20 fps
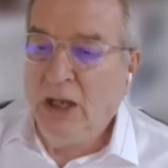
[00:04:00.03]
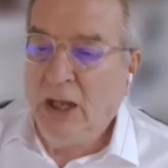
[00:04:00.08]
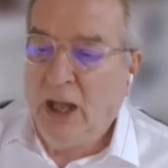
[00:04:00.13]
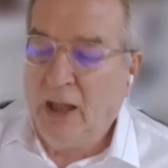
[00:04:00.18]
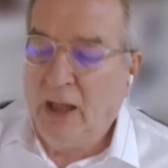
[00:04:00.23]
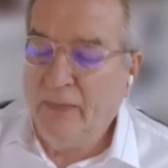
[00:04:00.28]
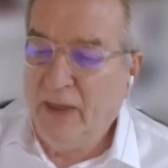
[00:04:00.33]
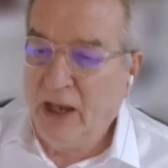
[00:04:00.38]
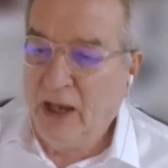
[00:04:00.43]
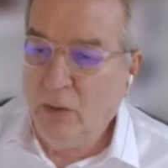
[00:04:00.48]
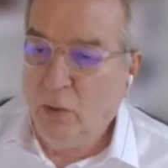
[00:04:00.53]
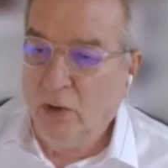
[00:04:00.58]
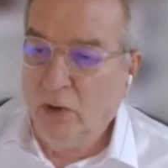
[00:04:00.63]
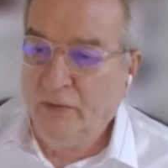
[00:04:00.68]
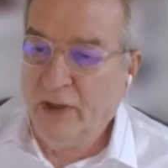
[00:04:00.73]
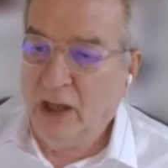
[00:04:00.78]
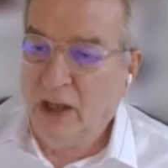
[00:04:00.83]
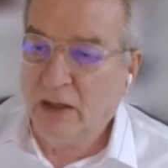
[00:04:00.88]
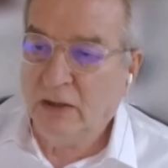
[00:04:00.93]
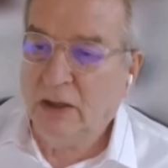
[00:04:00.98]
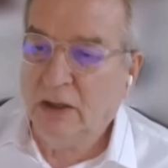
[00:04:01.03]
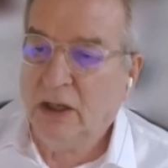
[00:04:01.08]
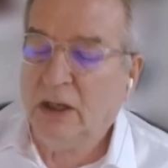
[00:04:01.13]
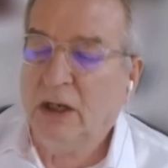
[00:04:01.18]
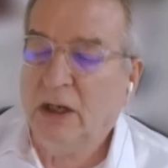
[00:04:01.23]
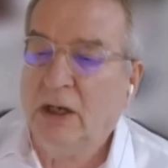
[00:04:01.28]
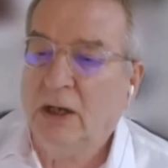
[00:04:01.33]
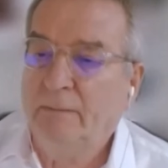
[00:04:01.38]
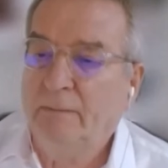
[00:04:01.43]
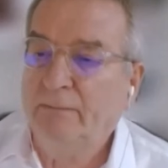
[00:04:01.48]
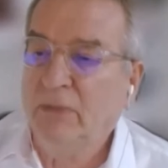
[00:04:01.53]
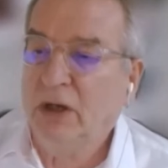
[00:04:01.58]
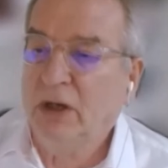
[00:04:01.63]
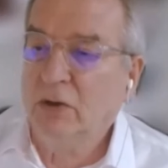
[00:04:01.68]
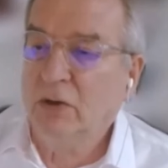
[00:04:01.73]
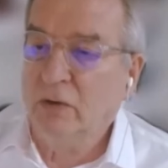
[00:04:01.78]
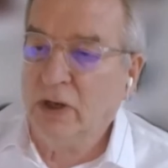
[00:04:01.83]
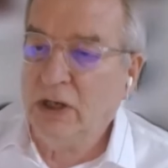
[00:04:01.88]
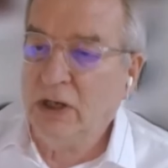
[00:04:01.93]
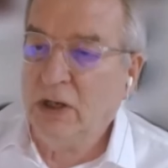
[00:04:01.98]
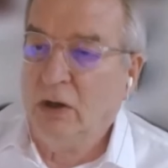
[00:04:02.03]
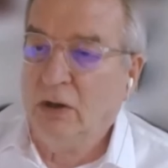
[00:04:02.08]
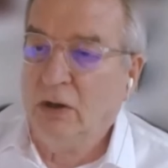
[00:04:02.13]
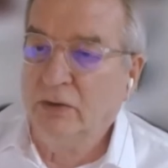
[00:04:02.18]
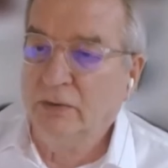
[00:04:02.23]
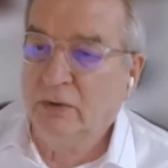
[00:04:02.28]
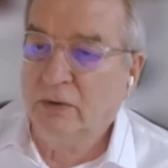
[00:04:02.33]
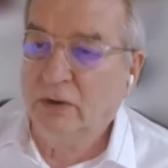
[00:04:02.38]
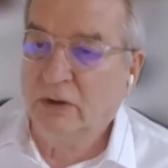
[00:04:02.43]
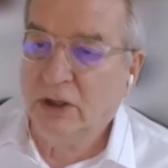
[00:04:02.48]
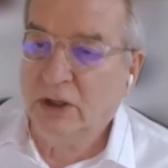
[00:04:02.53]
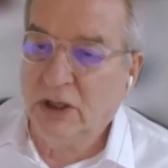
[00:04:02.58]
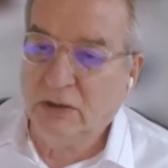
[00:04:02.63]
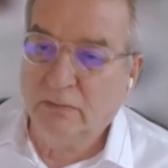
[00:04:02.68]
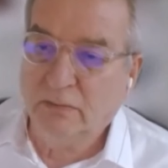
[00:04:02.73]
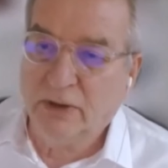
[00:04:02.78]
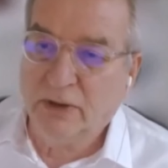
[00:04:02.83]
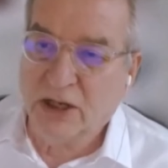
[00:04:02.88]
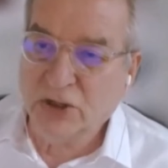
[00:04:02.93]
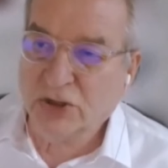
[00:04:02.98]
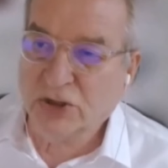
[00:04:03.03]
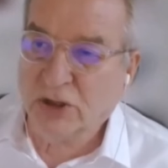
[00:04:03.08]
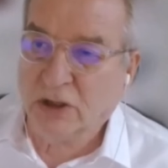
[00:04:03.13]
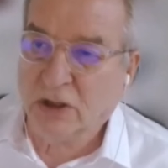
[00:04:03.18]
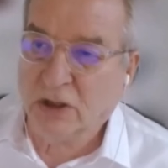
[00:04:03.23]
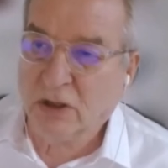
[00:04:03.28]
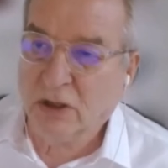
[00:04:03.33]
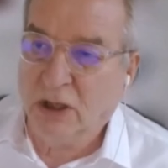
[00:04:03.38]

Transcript: And they will then agree on the basic